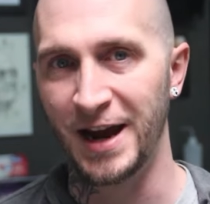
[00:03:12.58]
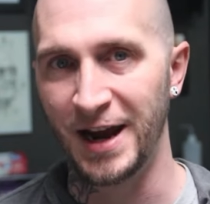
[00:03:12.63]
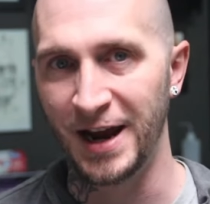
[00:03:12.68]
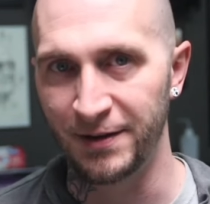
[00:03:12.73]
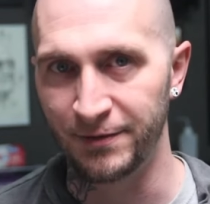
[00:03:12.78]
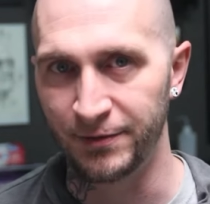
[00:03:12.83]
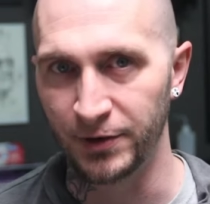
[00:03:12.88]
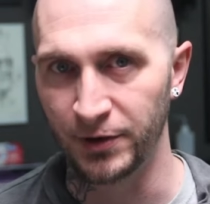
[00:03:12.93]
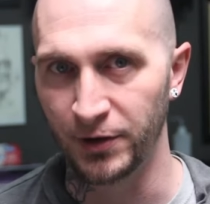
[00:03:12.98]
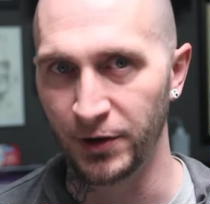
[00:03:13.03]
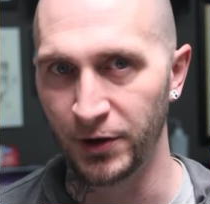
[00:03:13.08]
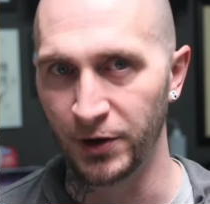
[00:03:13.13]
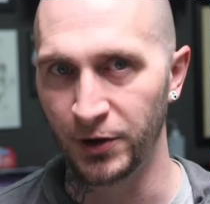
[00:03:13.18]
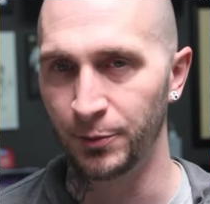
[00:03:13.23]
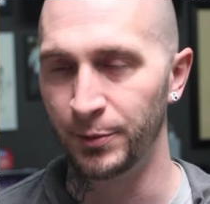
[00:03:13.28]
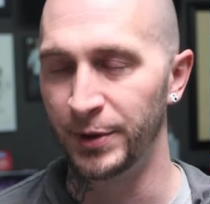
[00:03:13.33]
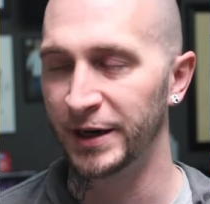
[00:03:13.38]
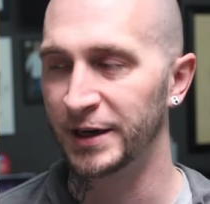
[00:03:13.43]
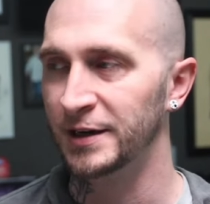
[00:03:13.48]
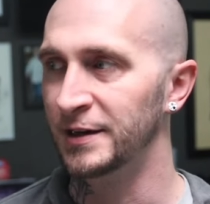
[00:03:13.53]
ever, though,
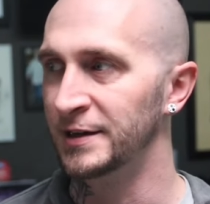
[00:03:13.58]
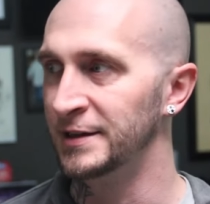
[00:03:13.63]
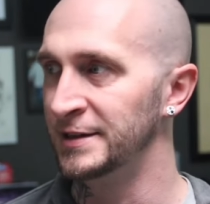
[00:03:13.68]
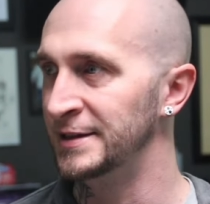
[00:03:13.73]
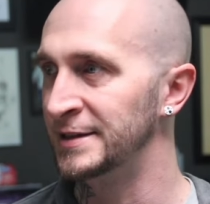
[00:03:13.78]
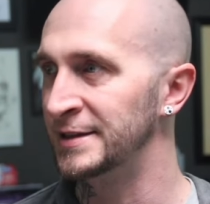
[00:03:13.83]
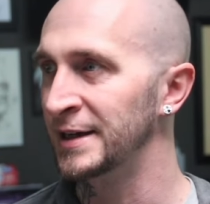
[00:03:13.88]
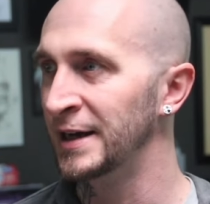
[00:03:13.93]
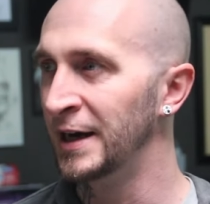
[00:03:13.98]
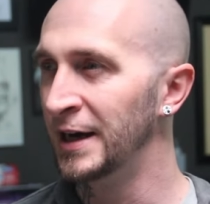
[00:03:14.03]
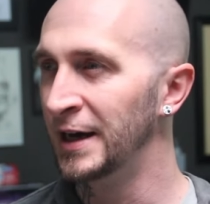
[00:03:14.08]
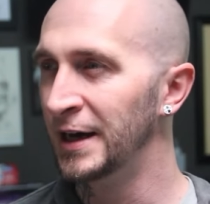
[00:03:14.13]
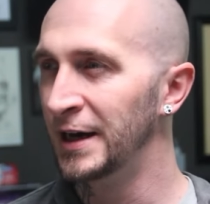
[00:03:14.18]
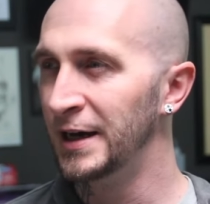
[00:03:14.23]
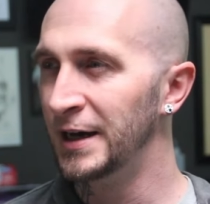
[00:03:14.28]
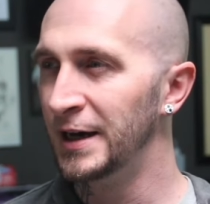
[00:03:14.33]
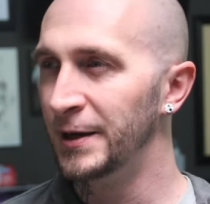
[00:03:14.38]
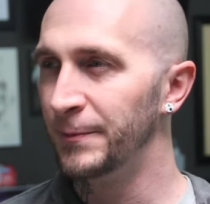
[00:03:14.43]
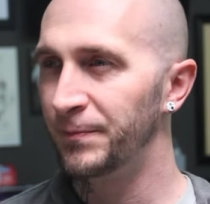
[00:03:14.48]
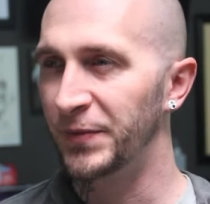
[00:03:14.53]
because
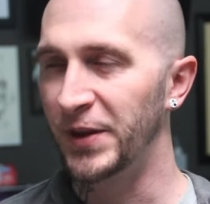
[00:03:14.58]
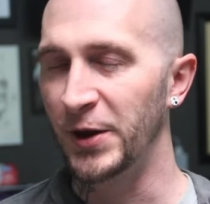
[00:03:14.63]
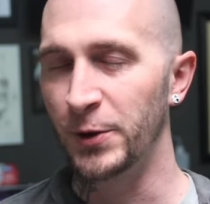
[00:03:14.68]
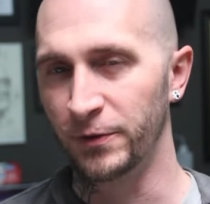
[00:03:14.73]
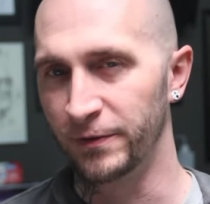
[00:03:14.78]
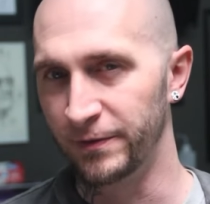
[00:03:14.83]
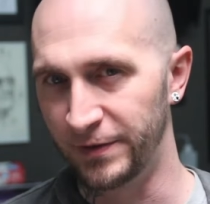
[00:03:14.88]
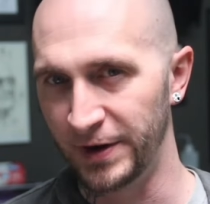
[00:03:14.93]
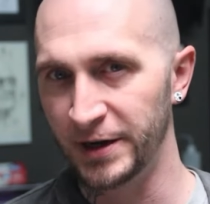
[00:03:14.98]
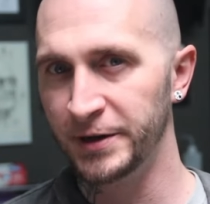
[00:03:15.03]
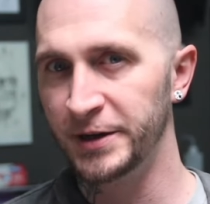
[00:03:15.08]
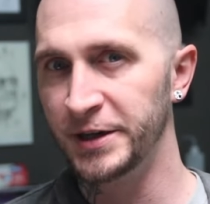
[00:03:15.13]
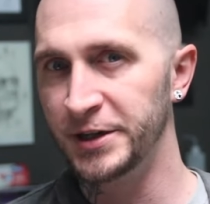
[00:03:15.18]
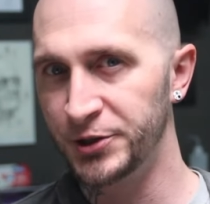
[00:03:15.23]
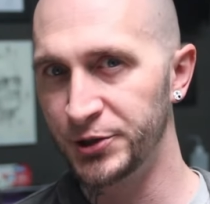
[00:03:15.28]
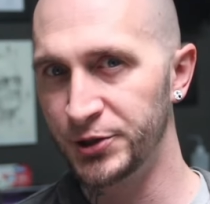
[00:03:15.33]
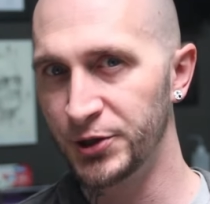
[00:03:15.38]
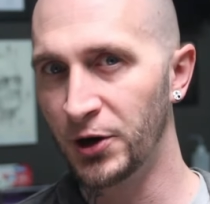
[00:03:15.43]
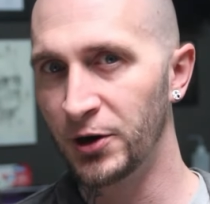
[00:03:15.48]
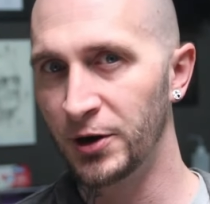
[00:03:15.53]
they were very
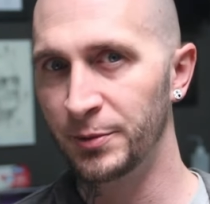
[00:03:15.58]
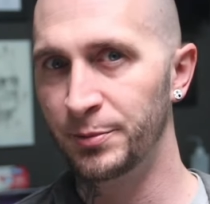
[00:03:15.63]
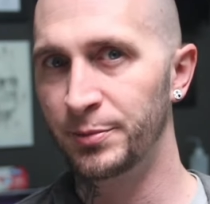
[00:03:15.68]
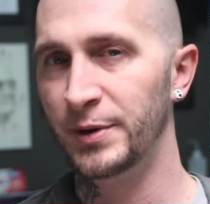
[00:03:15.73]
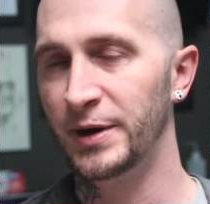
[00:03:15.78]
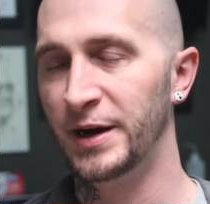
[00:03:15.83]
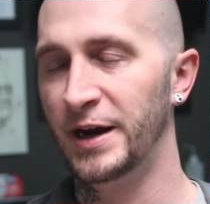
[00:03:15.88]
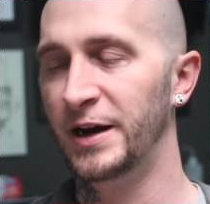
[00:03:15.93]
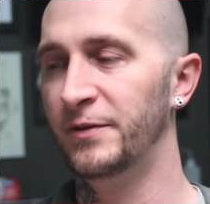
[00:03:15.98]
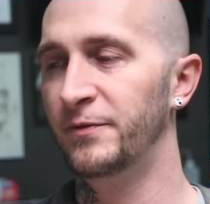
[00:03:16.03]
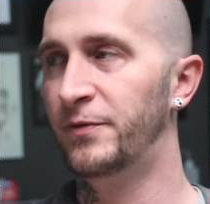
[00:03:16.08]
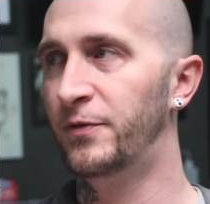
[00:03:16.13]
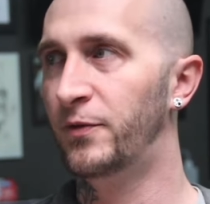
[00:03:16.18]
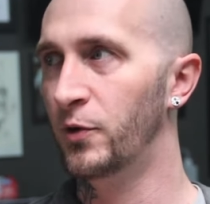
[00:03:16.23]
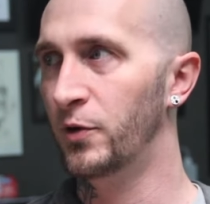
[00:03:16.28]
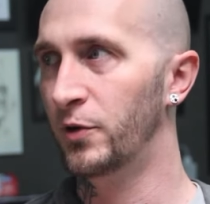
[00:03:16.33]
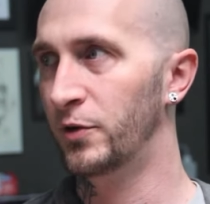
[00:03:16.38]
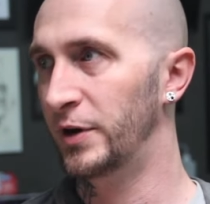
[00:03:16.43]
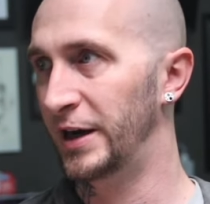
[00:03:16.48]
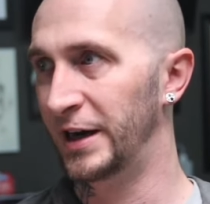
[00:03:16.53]
sharp, and
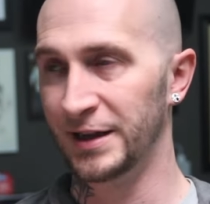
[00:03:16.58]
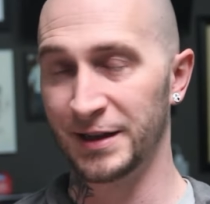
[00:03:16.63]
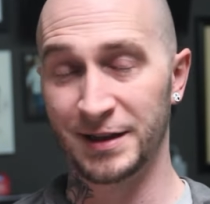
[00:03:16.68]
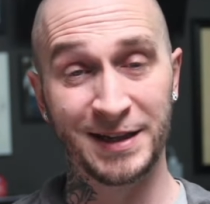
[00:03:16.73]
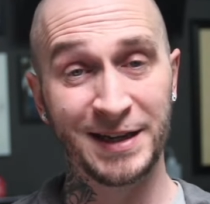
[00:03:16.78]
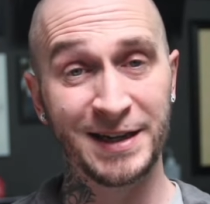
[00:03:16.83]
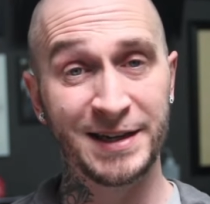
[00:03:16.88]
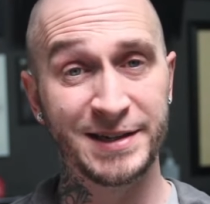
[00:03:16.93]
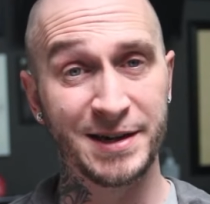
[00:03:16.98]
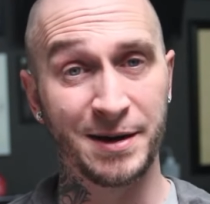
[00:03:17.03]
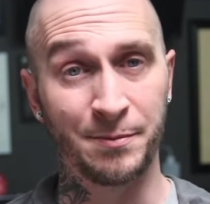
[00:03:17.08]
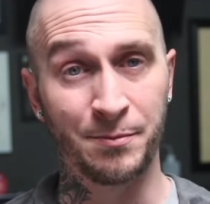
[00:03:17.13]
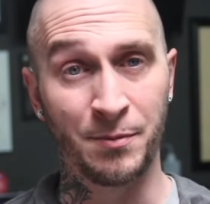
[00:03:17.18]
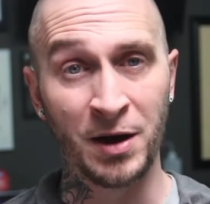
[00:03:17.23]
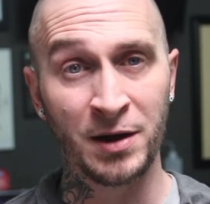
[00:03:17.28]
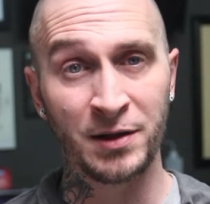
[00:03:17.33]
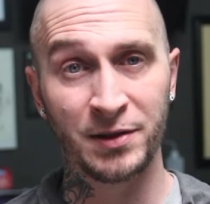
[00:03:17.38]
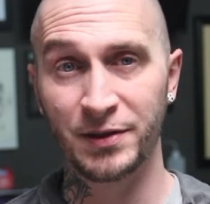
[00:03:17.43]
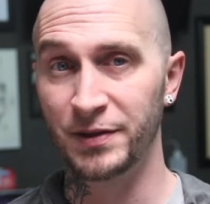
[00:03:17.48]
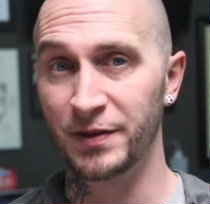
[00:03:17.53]
for at least a
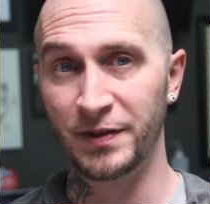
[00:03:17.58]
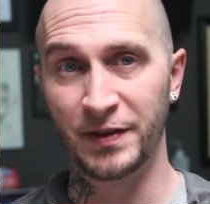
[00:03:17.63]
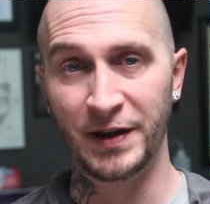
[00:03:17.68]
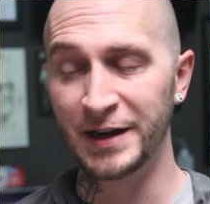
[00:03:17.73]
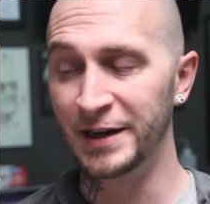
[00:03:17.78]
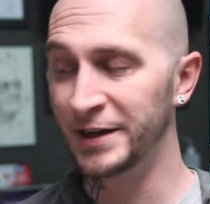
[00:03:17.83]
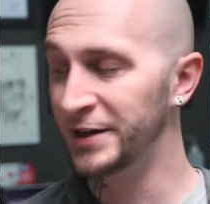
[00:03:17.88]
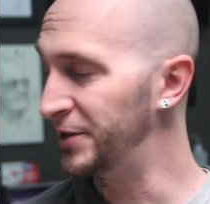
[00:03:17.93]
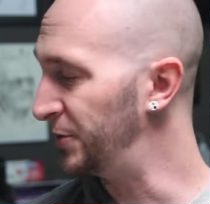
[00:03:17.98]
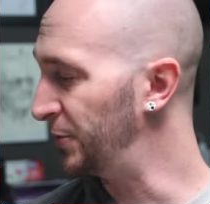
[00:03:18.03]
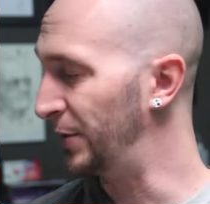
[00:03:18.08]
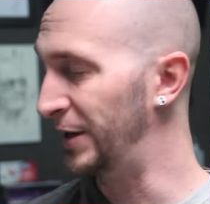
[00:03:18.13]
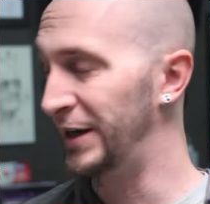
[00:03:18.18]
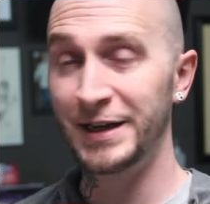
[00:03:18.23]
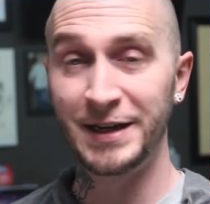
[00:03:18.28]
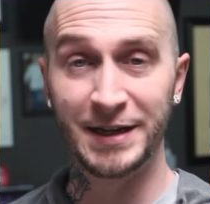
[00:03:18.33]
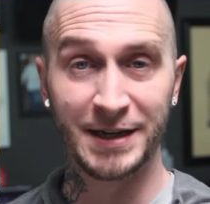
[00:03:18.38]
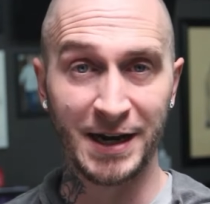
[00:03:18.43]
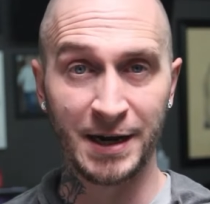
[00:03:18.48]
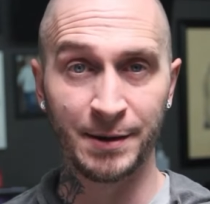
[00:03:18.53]
month, they didn't do
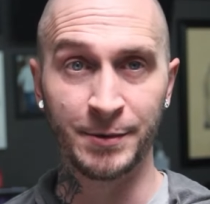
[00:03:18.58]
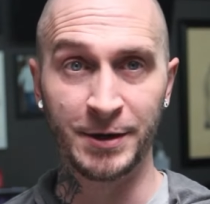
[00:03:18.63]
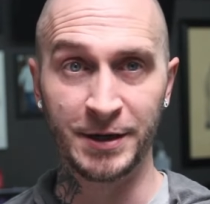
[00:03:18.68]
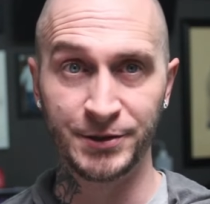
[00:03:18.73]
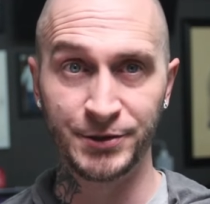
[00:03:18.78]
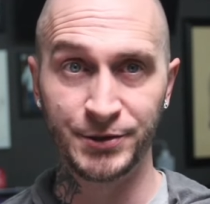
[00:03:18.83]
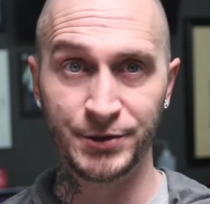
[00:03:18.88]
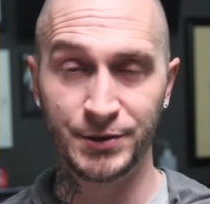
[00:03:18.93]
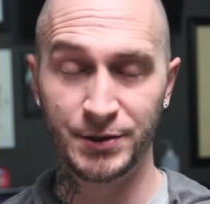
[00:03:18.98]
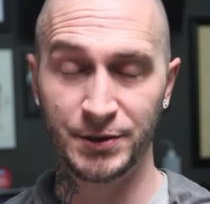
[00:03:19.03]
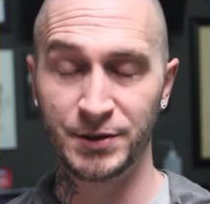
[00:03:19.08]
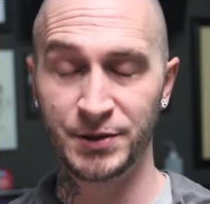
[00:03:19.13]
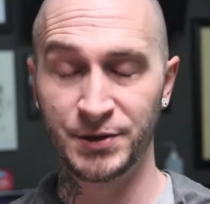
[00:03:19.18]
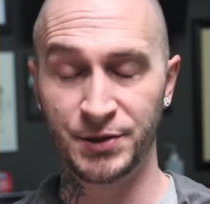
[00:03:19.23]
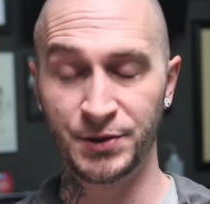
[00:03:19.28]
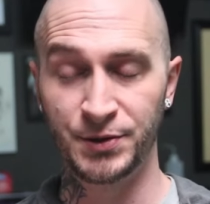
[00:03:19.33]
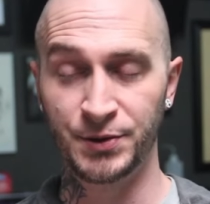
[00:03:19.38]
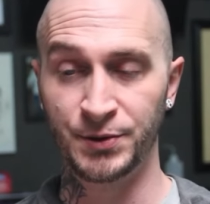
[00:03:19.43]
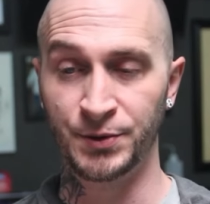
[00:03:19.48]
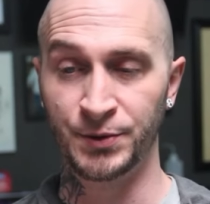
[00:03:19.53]
any damage
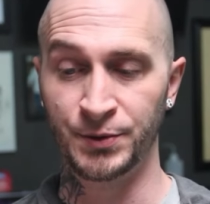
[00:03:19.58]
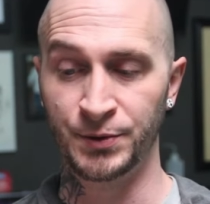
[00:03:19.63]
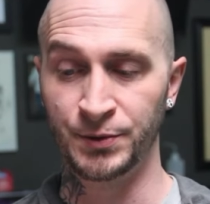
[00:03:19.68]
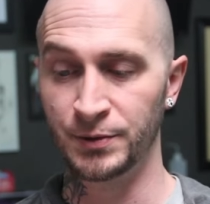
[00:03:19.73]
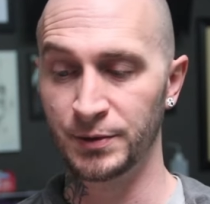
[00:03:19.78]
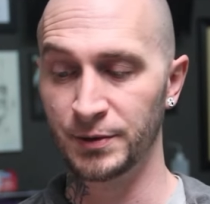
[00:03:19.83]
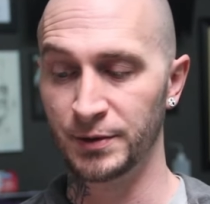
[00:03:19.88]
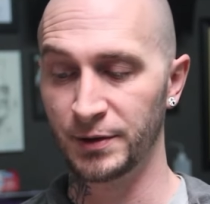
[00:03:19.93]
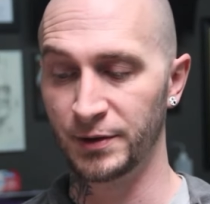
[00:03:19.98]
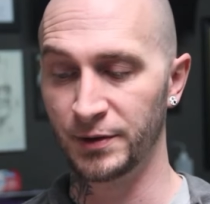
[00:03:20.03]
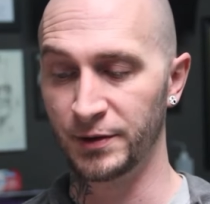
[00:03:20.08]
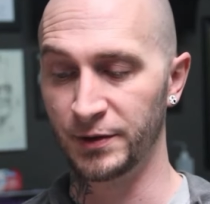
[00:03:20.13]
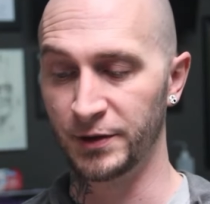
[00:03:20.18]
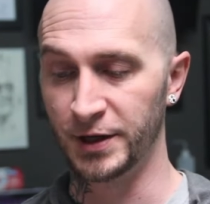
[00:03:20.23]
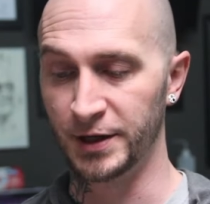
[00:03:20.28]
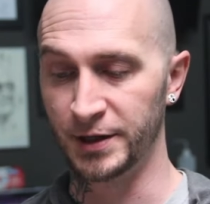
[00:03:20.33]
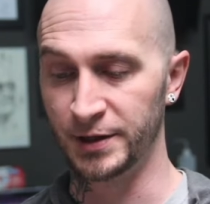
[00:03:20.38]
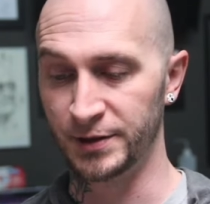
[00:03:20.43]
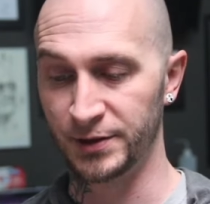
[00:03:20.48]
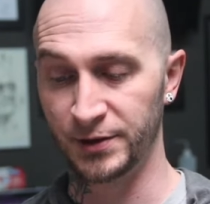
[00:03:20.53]
to
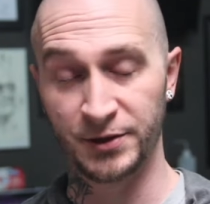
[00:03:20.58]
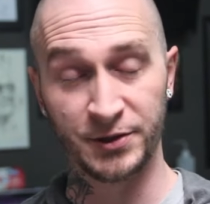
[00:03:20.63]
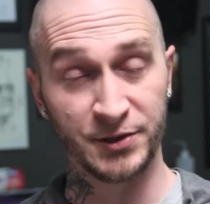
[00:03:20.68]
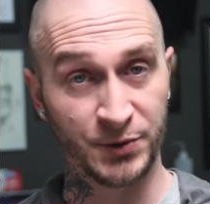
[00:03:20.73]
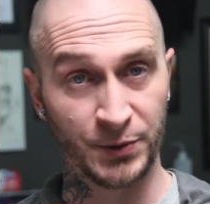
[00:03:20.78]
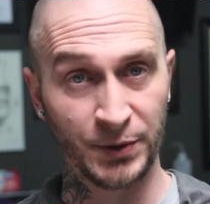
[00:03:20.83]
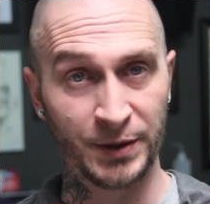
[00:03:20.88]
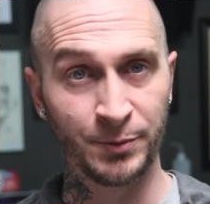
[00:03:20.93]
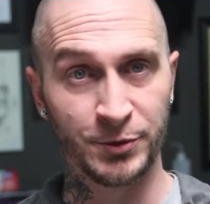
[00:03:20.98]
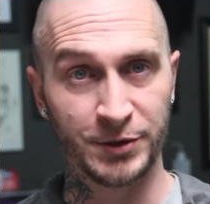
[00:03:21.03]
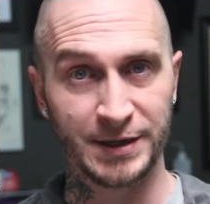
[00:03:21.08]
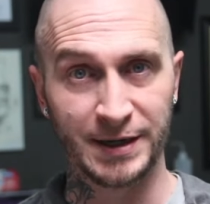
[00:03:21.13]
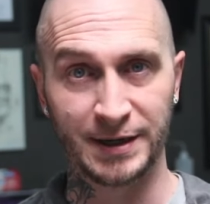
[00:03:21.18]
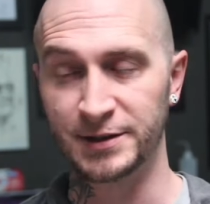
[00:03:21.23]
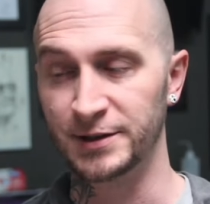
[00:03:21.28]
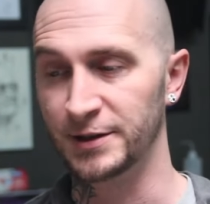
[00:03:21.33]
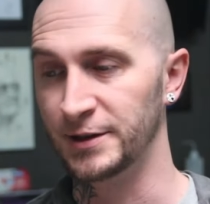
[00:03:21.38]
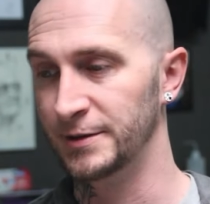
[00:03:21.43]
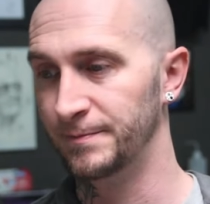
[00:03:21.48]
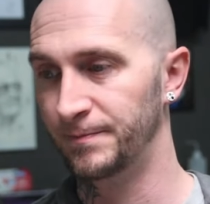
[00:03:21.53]
the screen
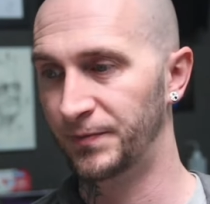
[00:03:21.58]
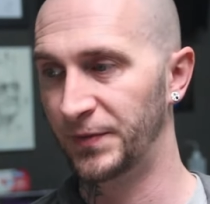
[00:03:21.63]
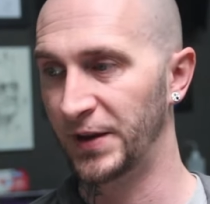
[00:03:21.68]
protector.